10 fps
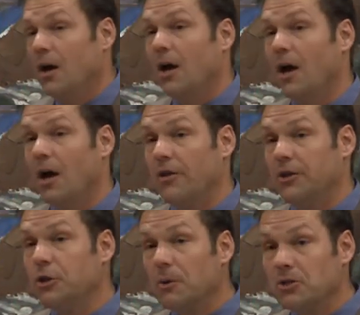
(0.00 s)

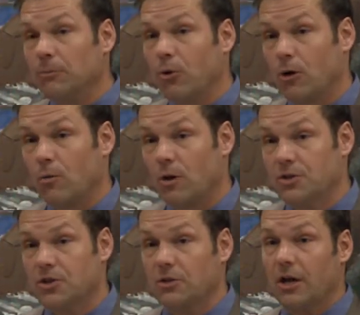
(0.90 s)
The two most important
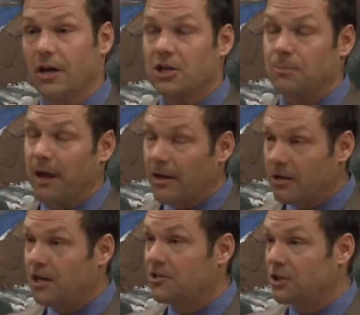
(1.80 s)
ones,
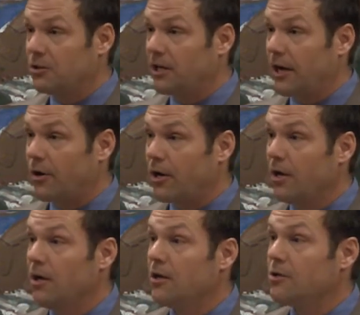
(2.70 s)
expanded concealed
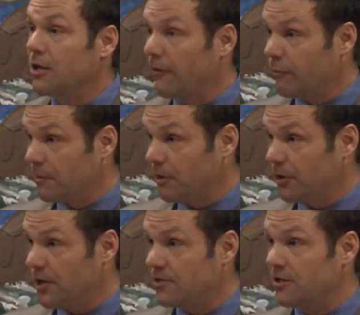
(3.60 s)
carry to government
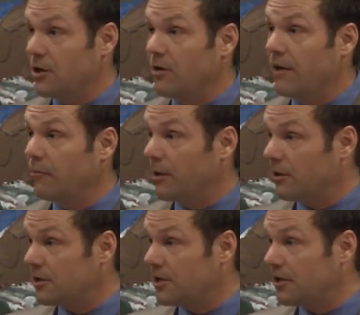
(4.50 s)
buildings that don't have a
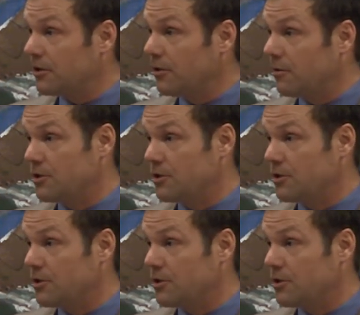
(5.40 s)
metal detector,